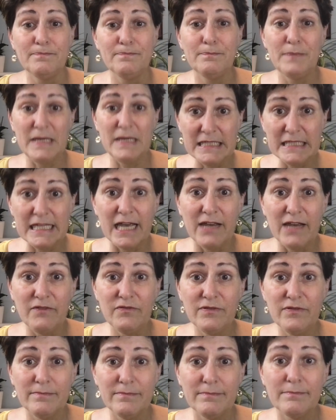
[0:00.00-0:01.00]
Be
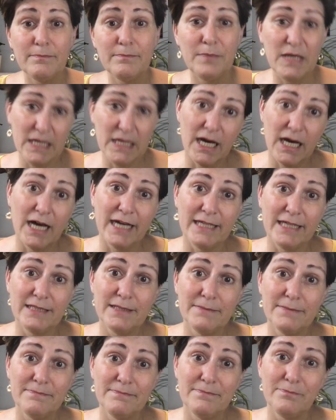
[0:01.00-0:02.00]
safe, be kind,
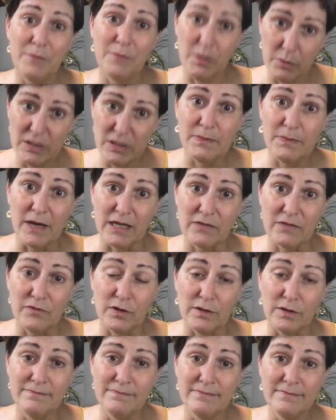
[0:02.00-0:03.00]
be
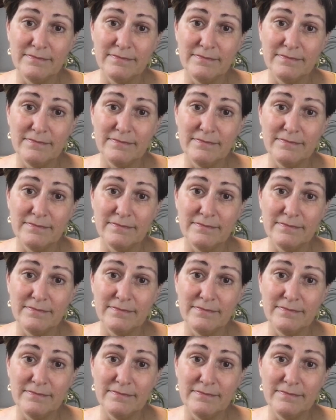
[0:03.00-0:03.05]
respectful.